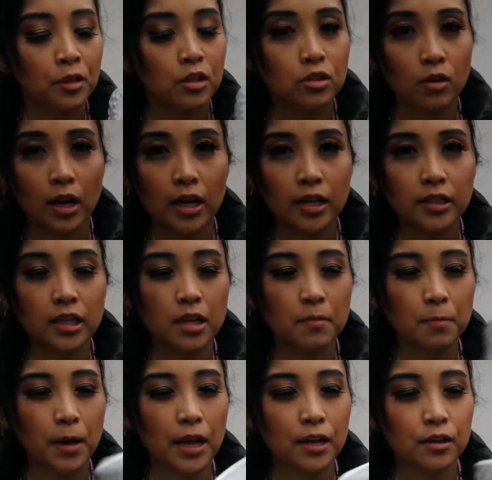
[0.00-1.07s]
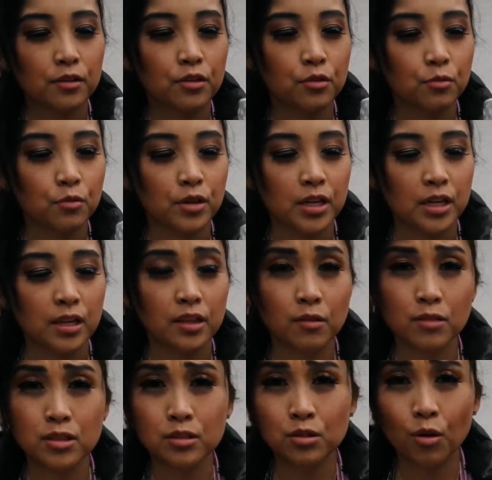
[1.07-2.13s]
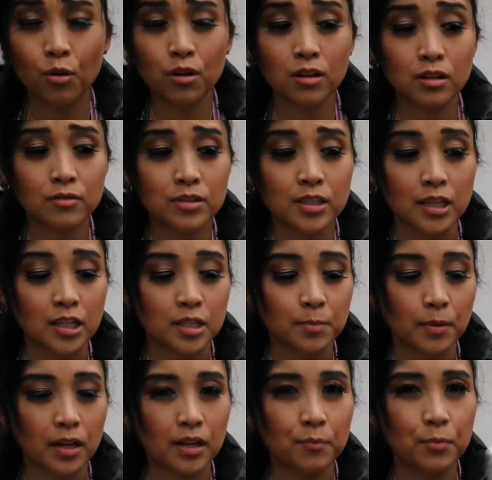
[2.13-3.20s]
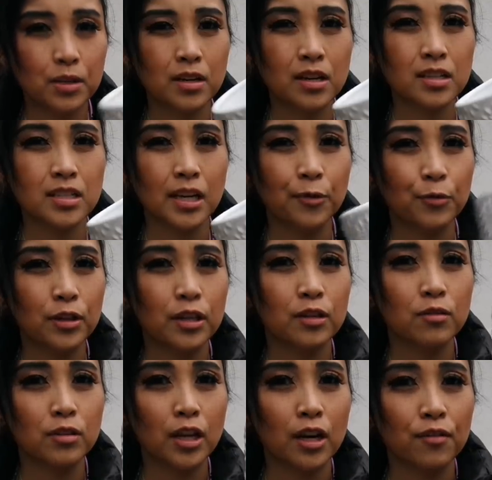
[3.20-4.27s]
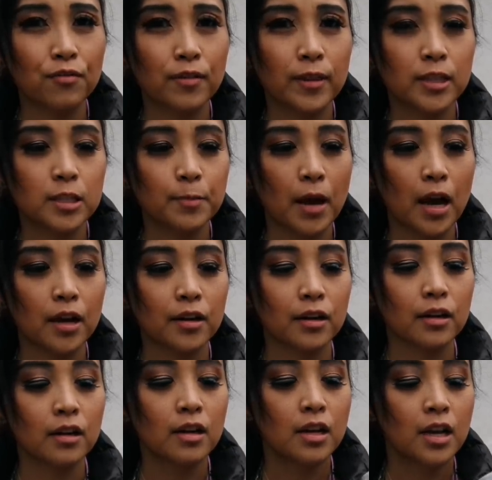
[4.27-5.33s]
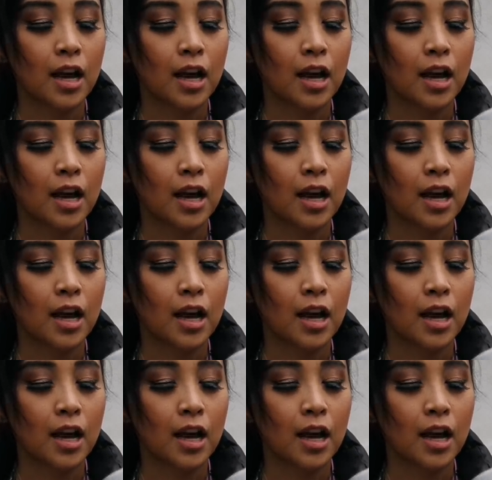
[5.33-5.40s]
So I ended up buying three. There was a total of six, but because I really don't care for this pattern,